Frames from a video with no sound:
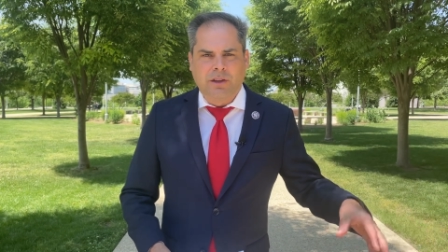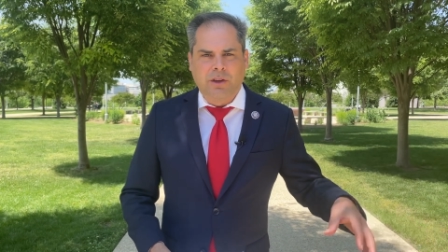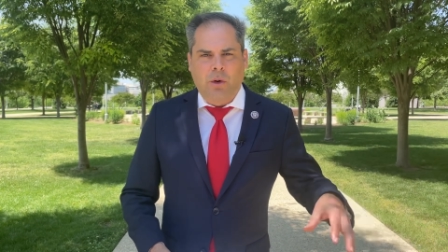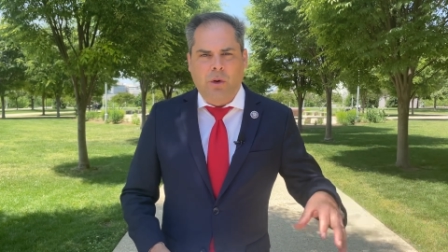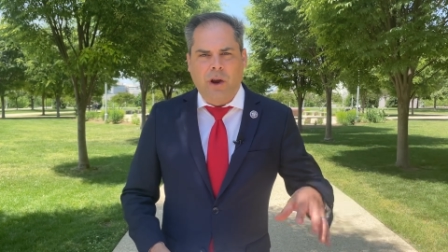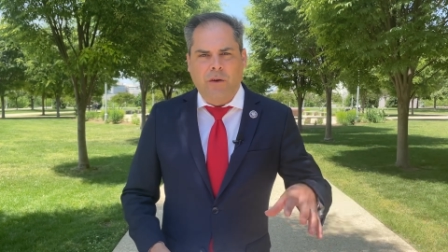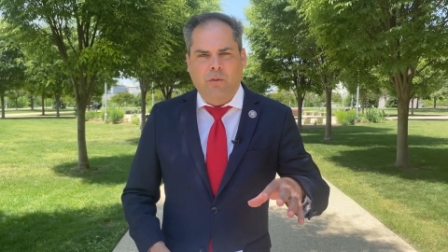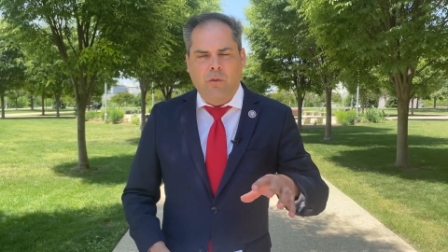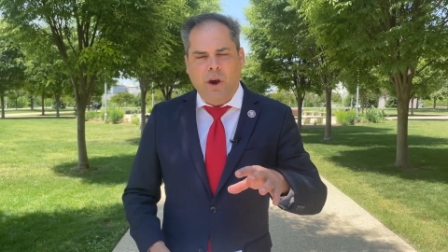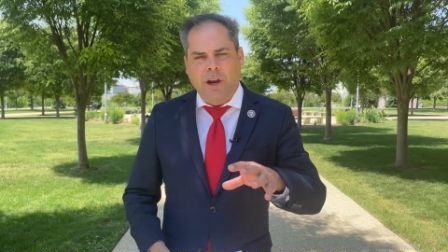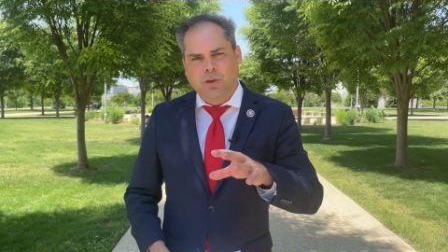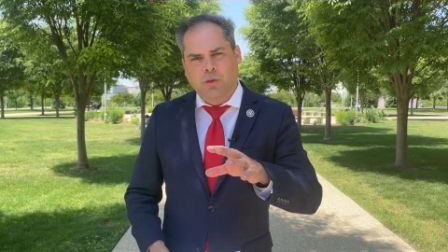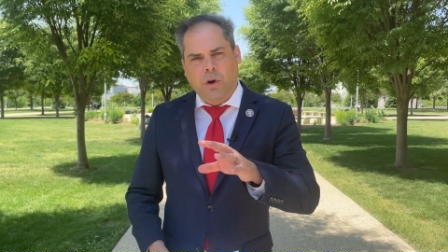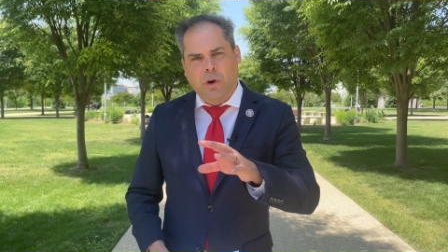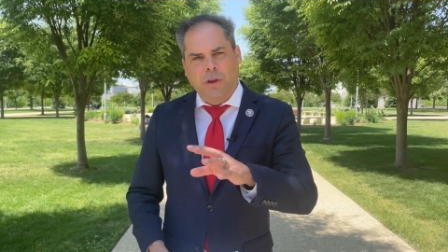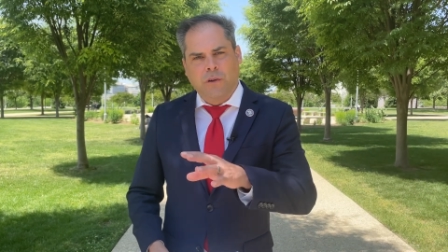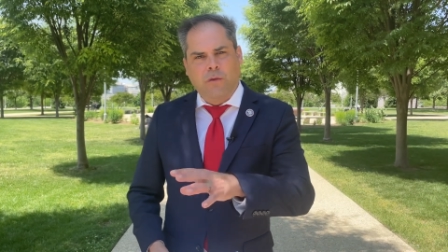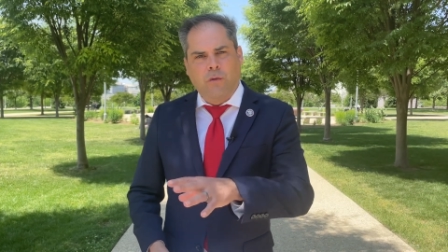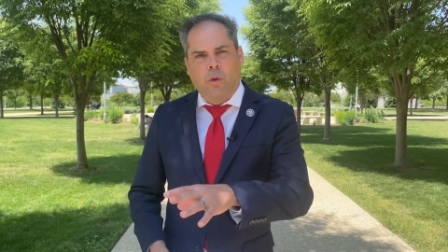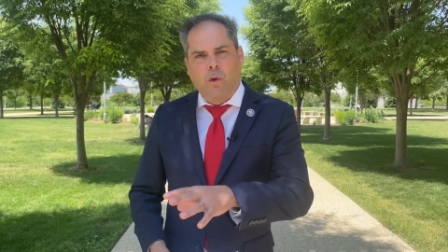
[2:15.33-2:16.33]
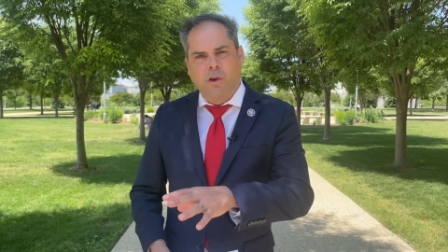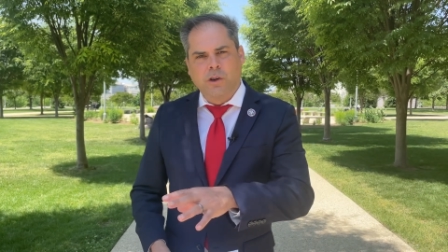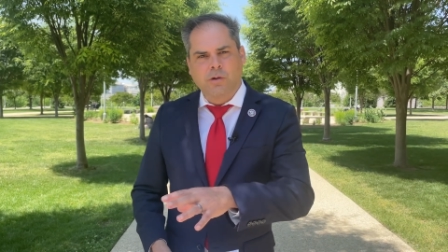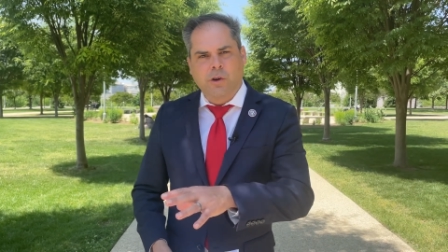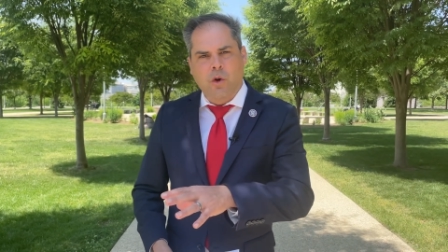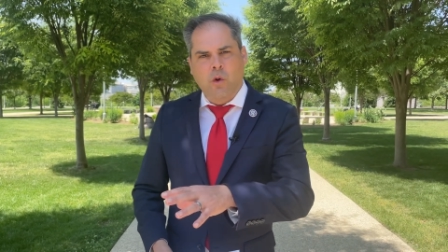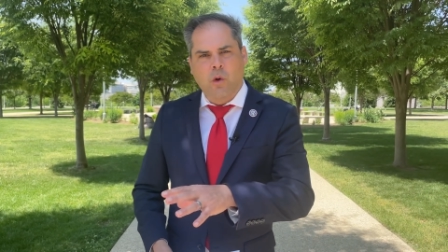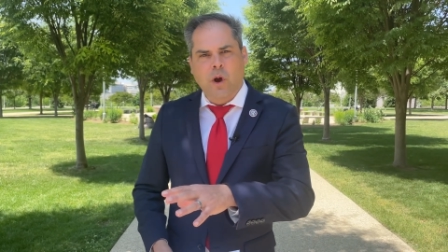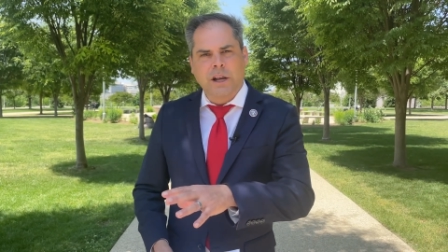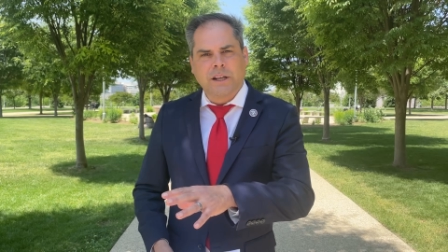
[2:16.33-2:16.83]
So FY24's
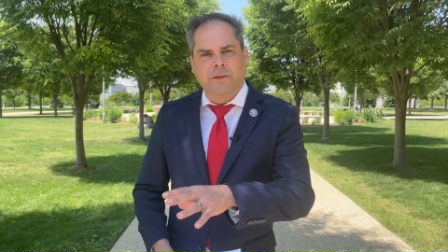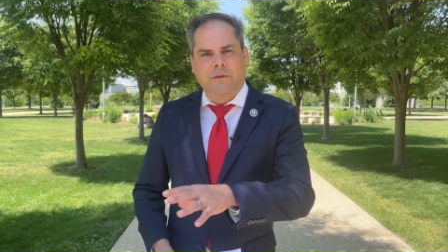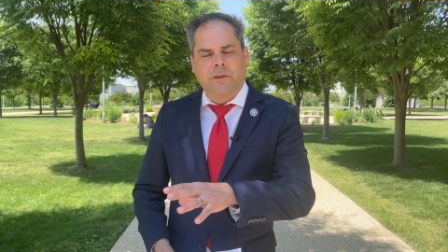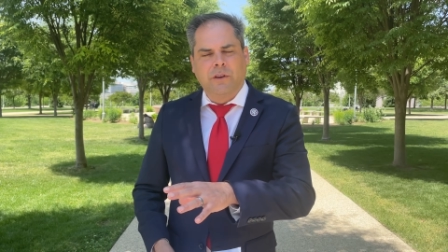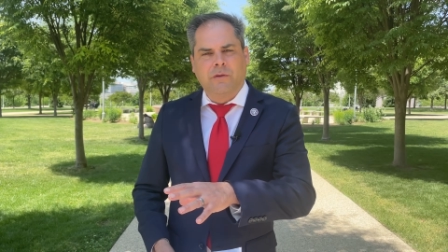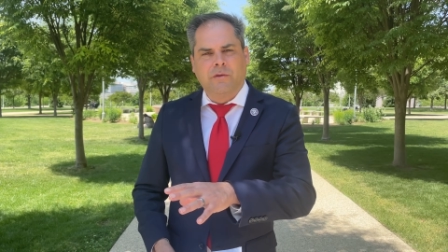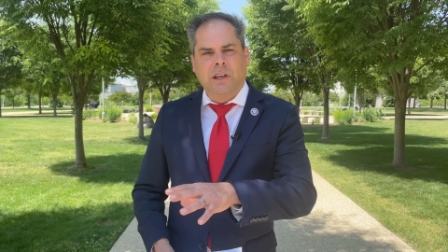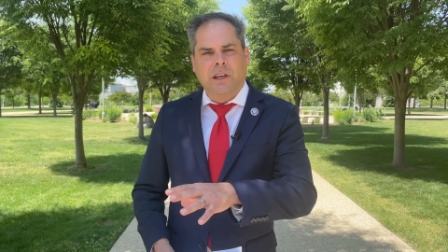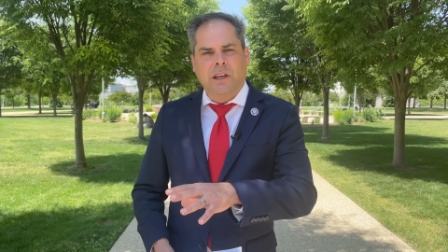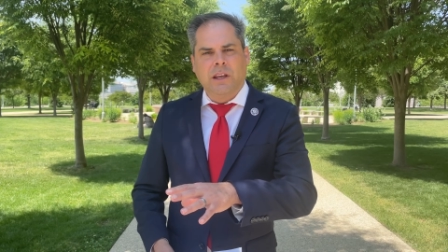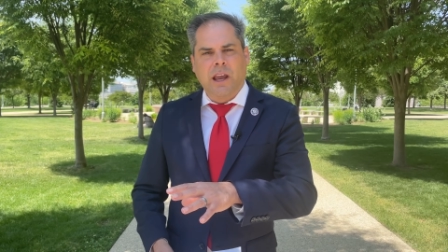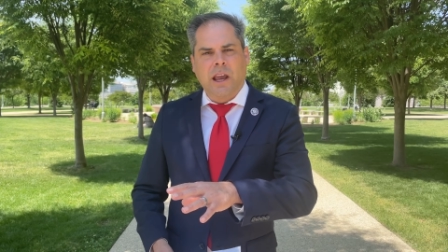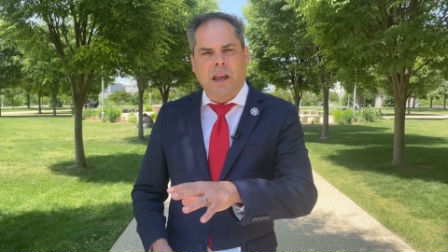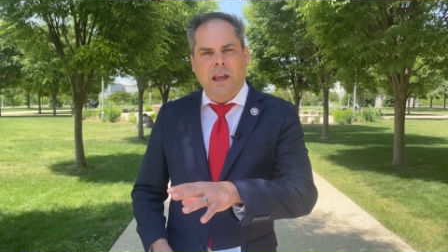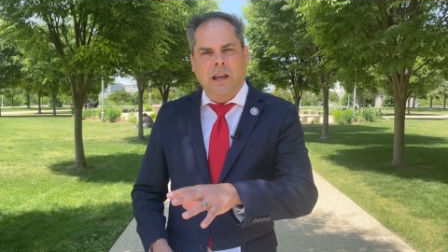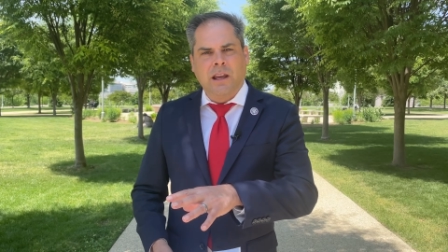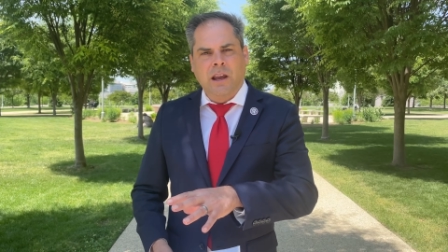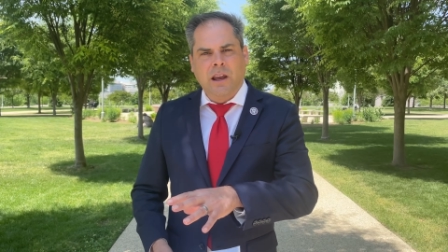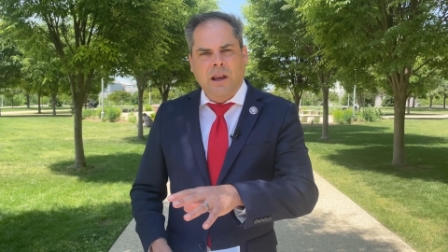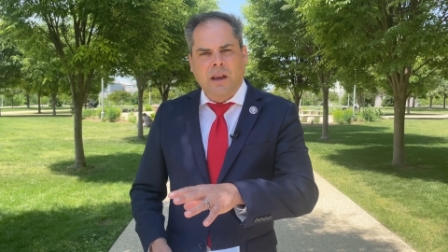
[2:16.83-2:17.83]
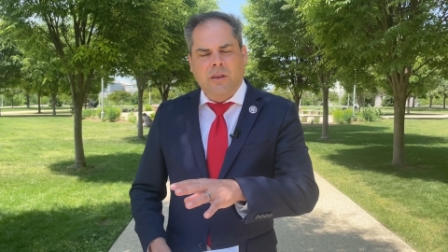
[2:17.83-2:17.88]
request for the VA